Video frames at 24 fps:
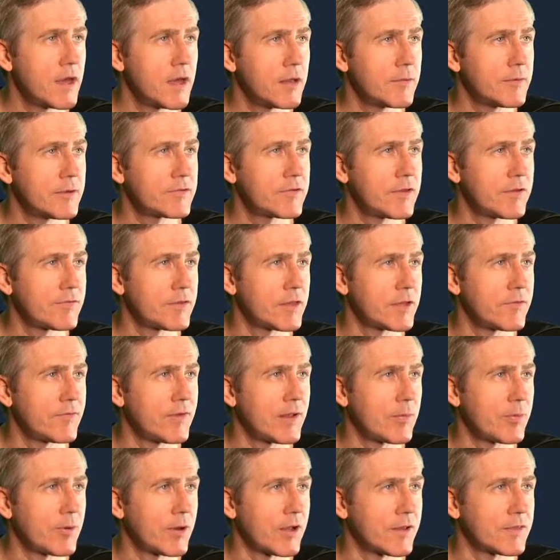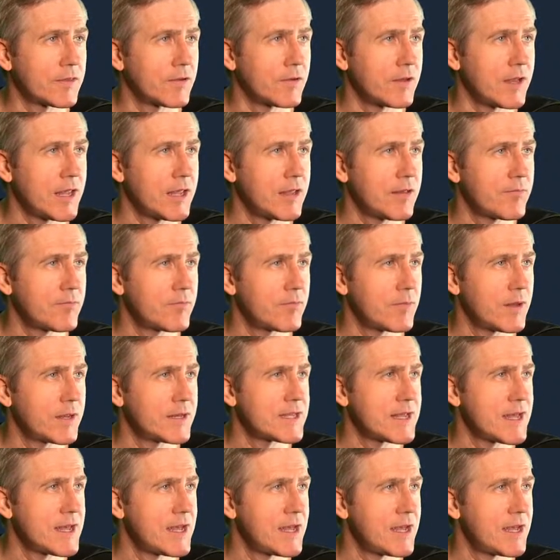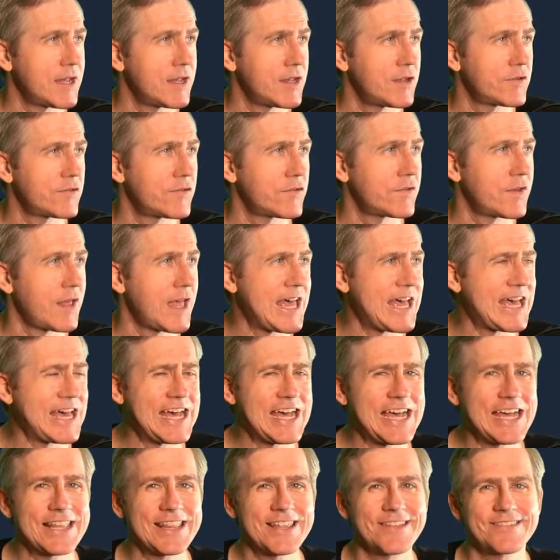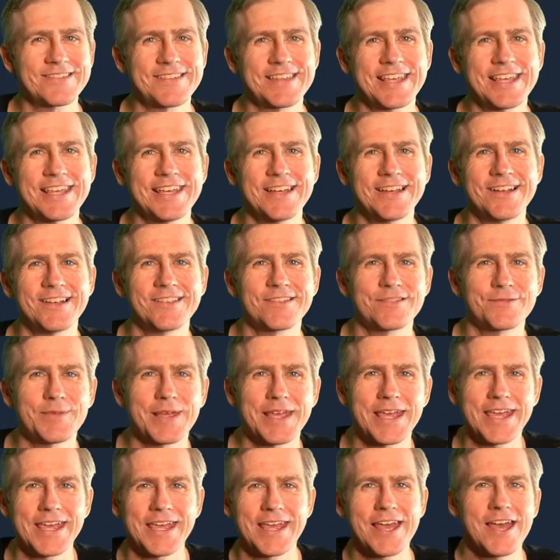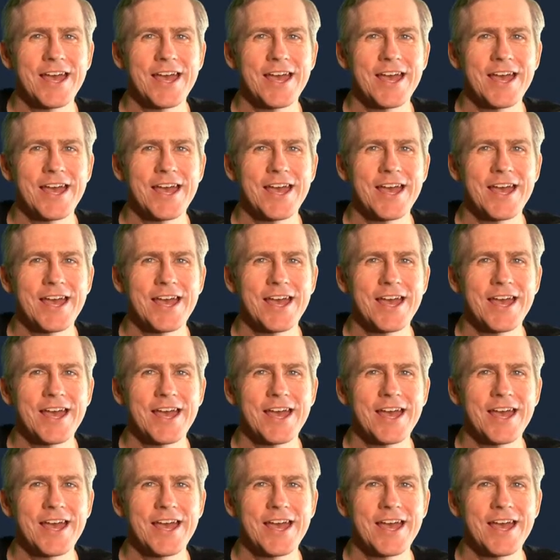Let's see if the developer got their name attached. Ah, this kills me.